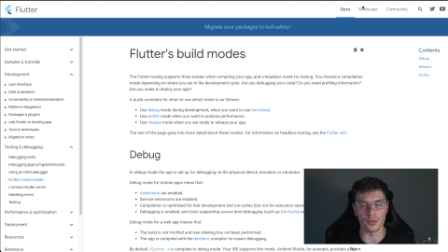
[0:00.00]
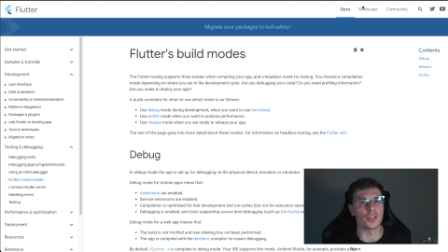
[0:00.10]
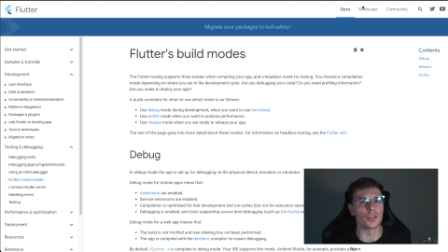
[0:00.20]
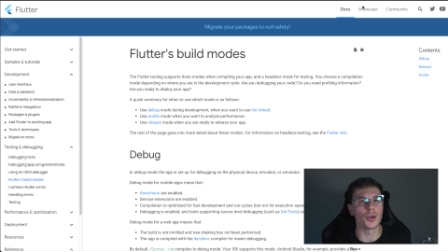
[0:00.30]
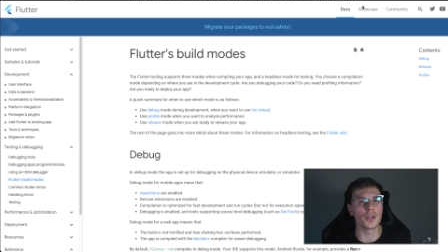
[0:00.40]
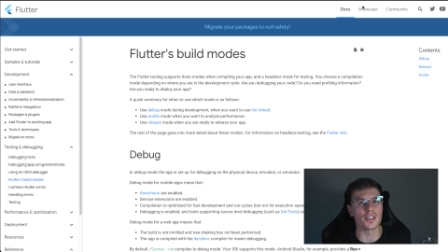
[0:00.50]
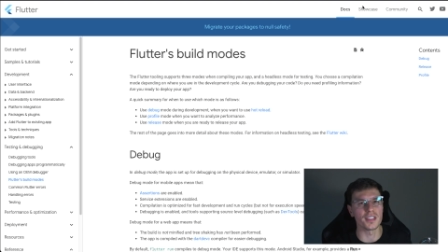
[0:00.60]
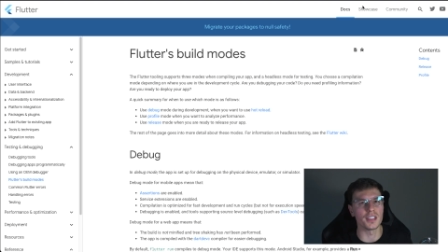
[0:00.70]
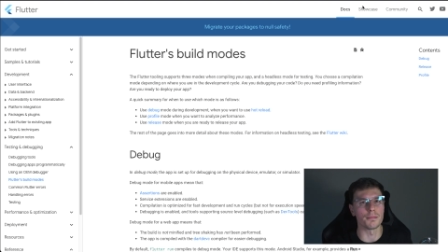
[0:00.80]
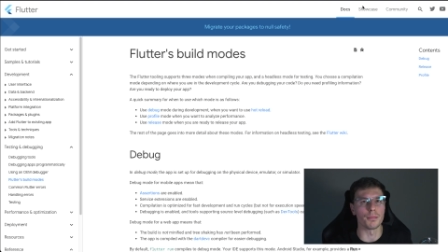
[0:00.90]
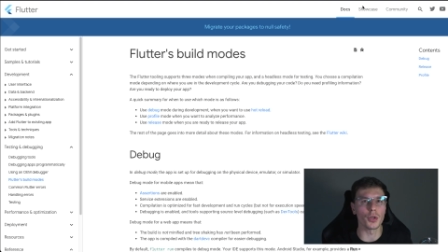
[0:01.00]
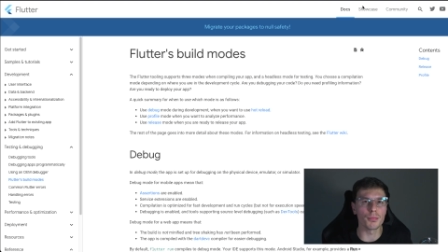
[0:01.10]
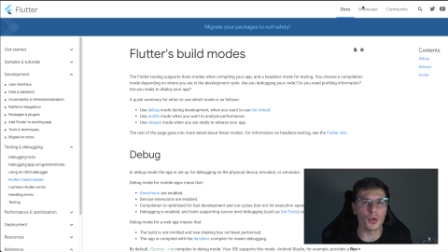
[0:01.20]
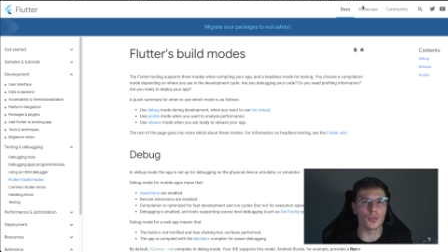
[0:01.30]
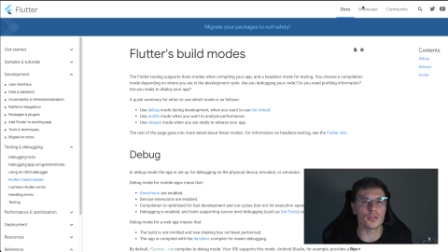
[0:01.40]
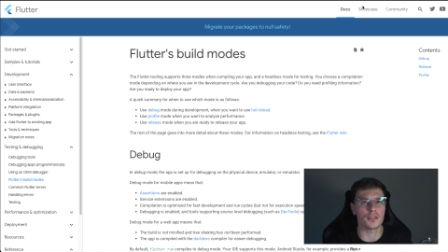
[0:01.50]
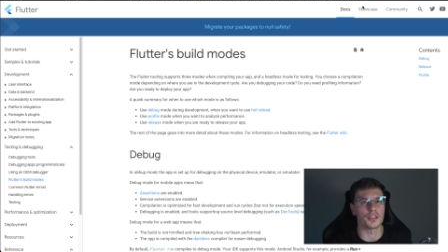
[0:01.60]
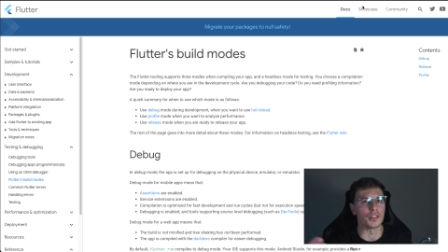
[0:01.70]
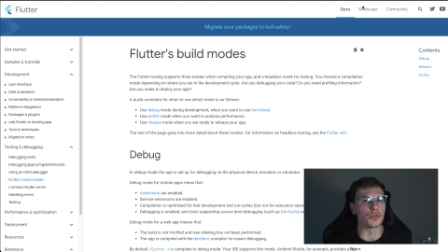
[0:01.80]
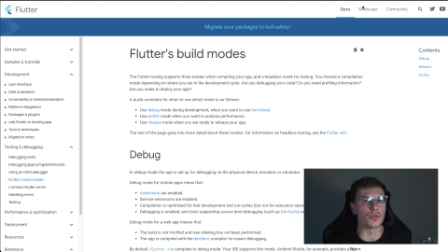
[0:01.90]
And you'll notice these build modes
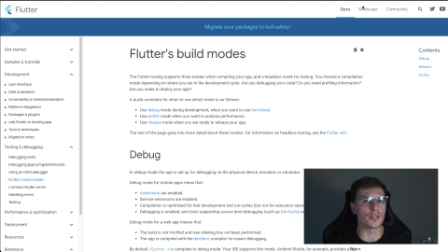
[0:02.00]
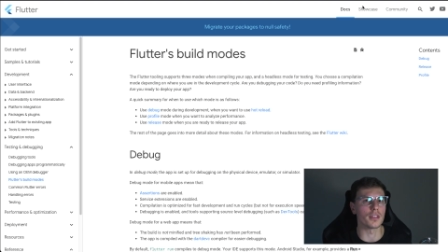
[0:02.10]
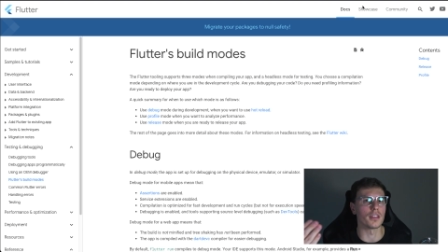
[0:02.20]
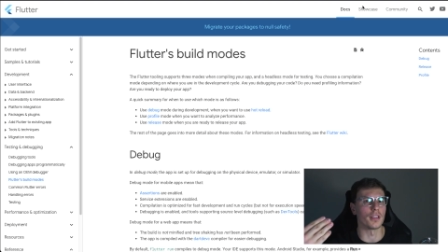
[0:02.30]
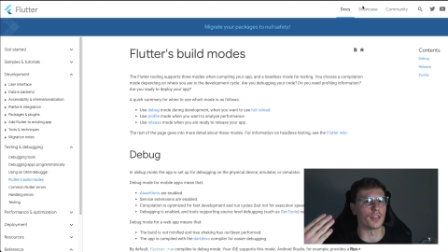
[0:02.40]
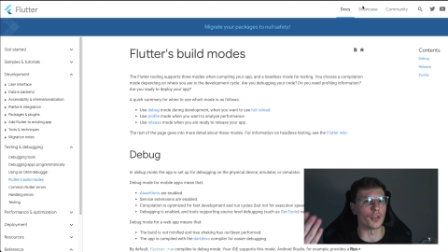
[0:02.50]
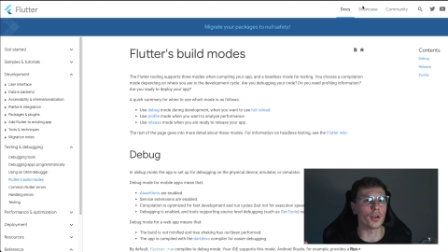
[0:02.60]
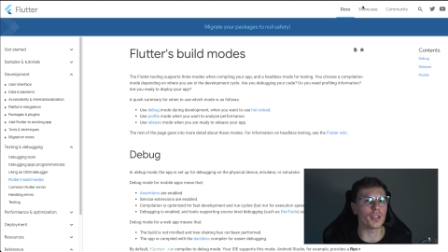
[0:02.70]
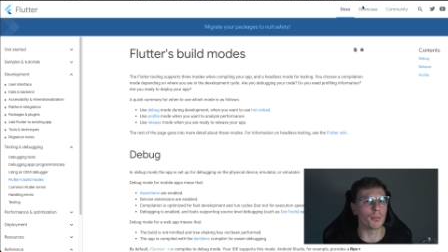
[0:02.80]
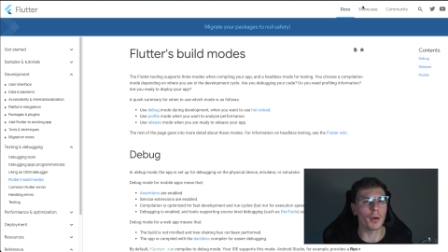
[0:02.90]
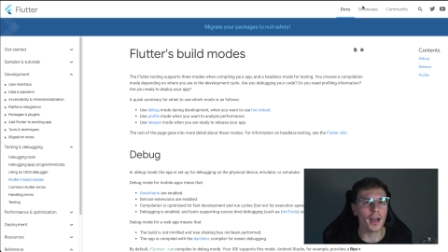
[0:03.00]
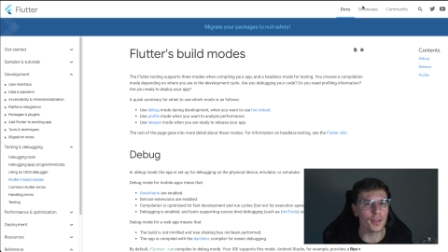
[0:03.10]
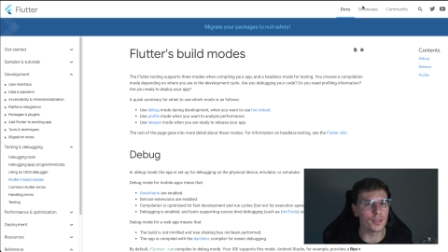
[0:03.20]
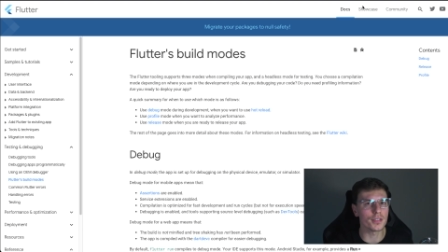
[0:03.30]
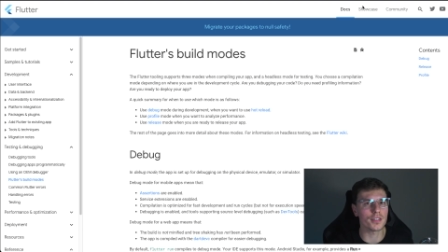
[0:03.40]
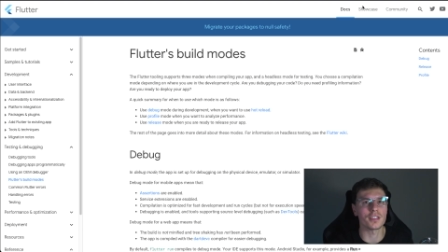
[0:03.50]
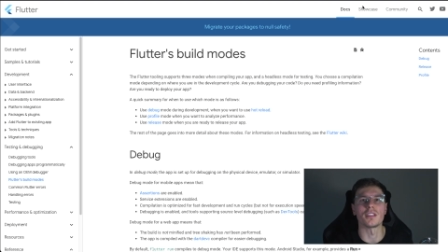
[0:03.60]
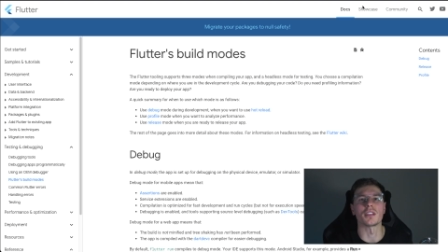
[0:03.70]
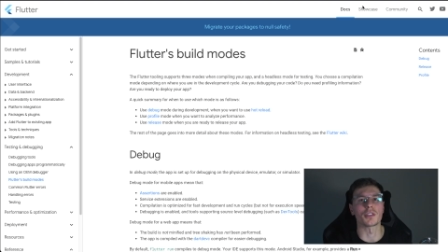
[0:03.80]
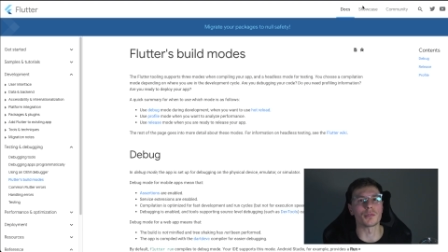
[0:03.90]
used the Dart compilers
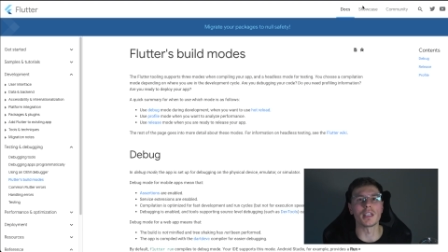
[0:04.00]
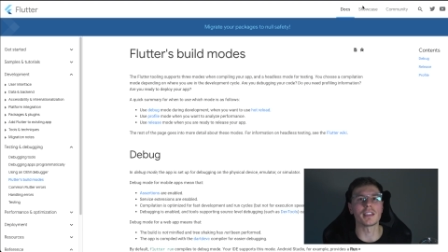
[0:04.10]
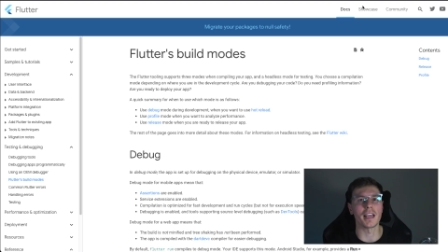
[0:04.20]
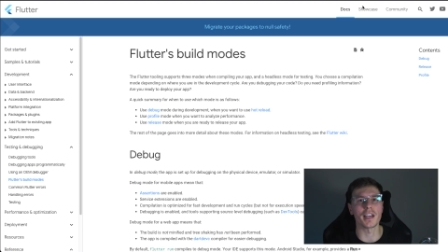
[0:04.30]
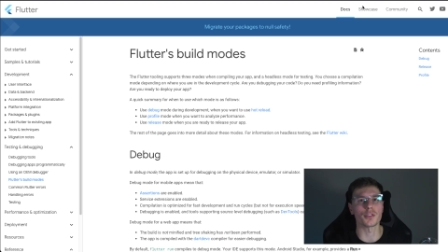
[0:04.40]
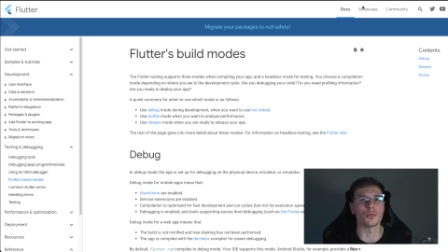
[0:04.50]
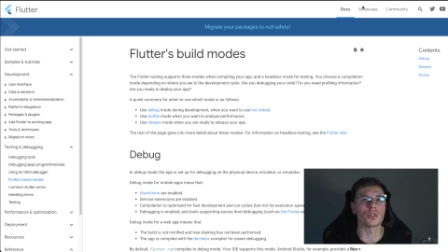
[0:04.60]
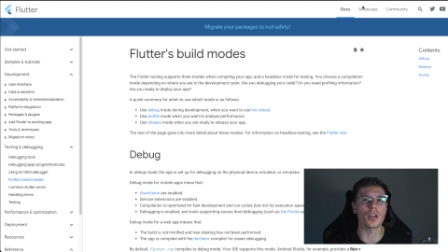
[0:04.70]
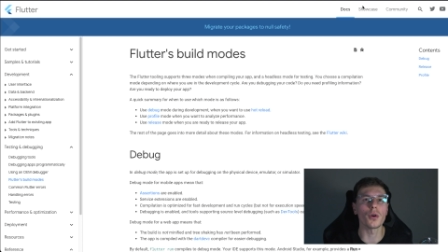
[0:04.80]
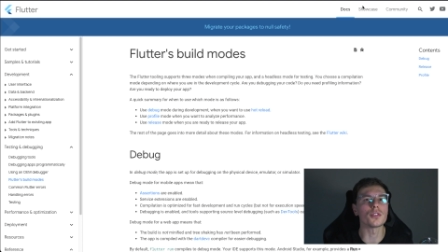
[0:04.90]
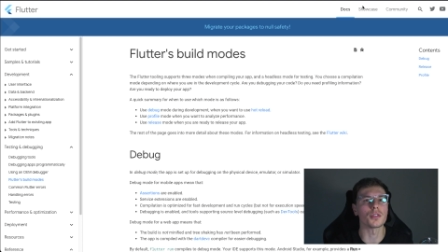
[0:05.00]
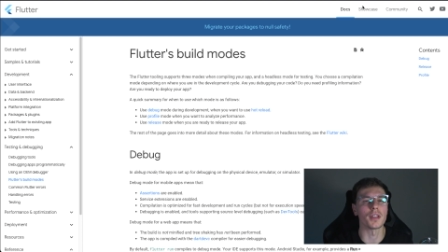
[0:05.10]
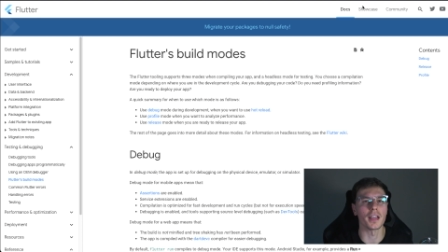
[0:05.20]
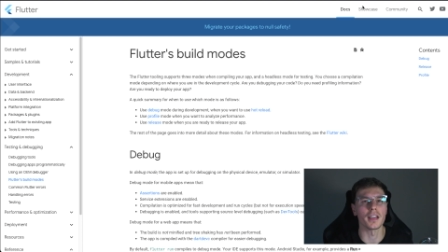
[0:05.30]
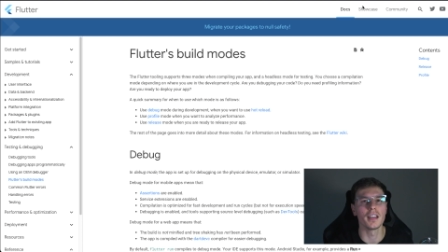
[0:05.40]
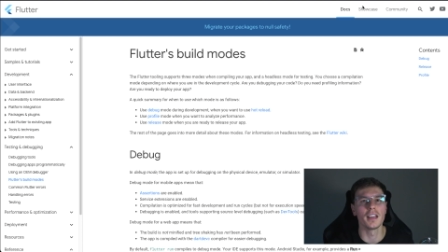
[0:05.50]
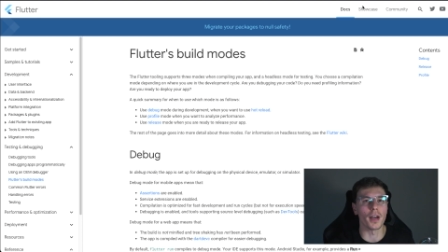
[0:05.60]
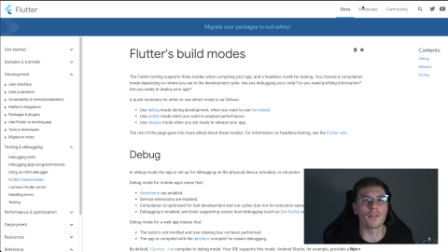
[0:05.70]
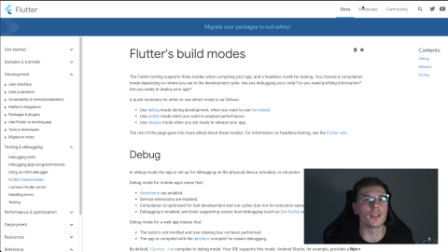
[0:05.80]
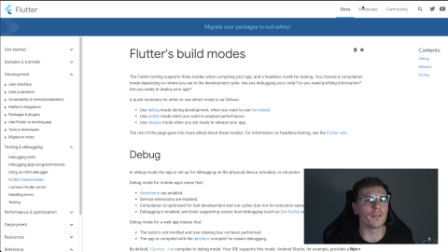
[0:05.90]
to create the actual code so that
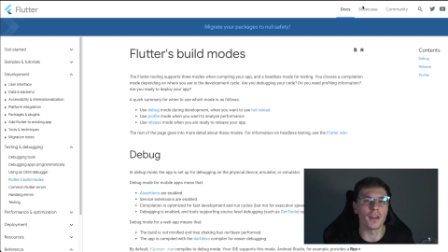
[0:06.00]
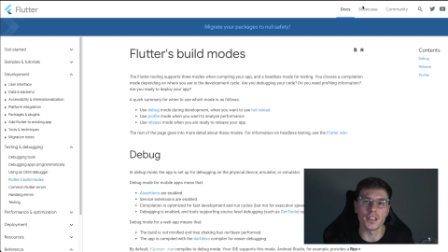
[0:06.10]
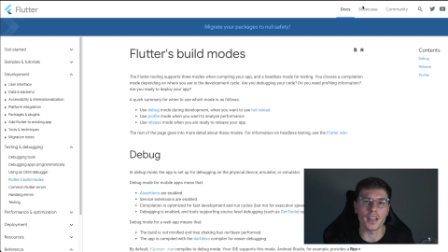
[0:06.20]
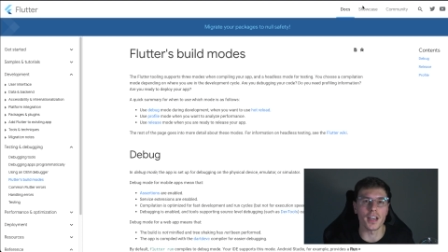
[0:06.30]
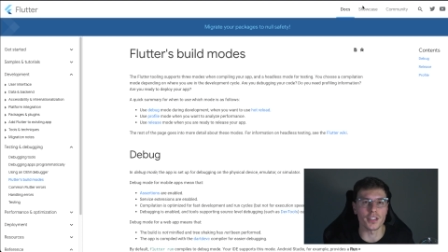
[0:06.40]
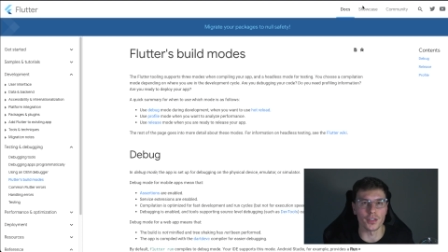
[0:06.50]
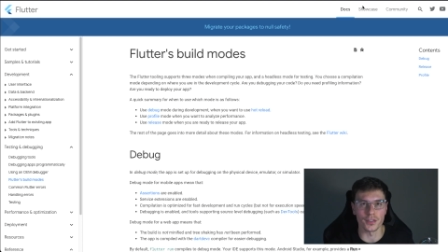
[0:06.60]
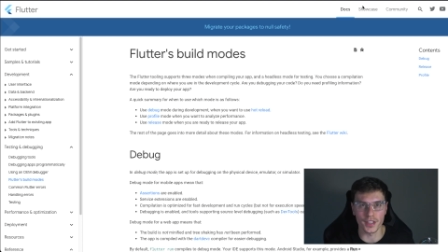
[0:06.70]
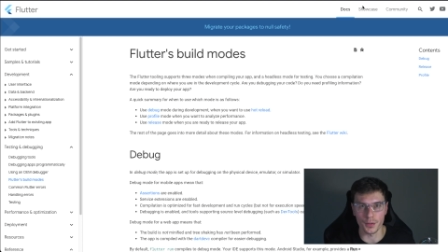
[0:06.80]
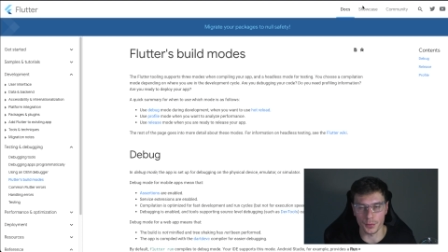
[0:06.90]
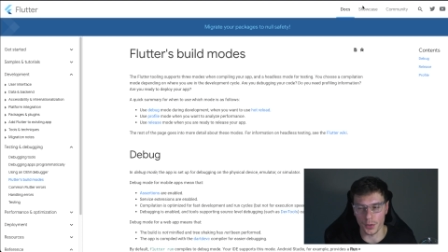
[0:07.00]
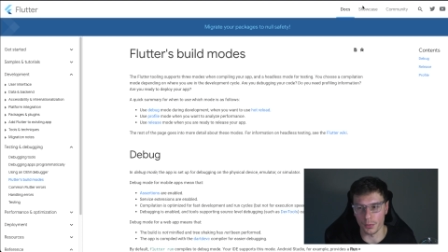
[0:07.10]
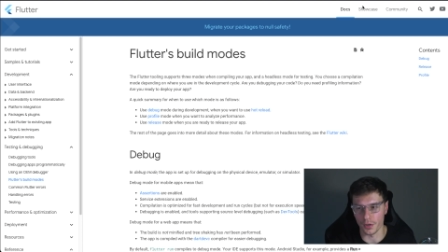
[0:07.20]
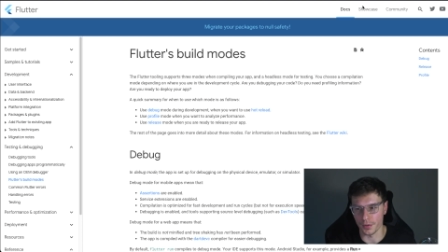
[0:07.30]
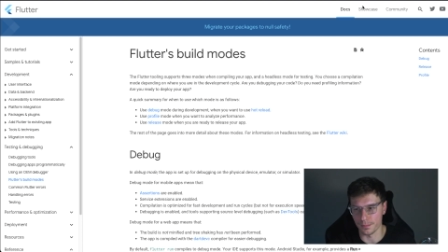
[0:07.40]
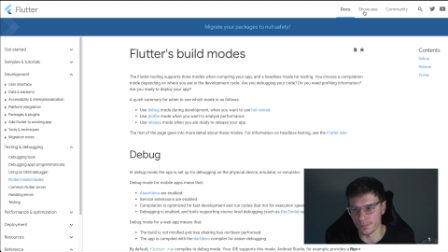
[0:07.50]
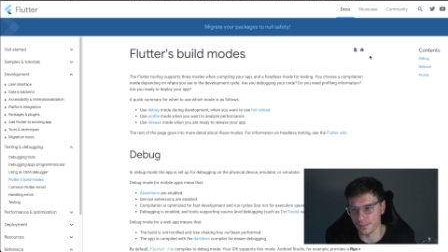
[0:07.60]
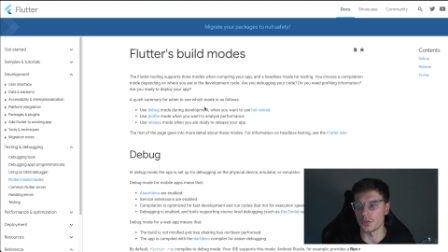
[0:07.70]
whatever device actually understands what's going on.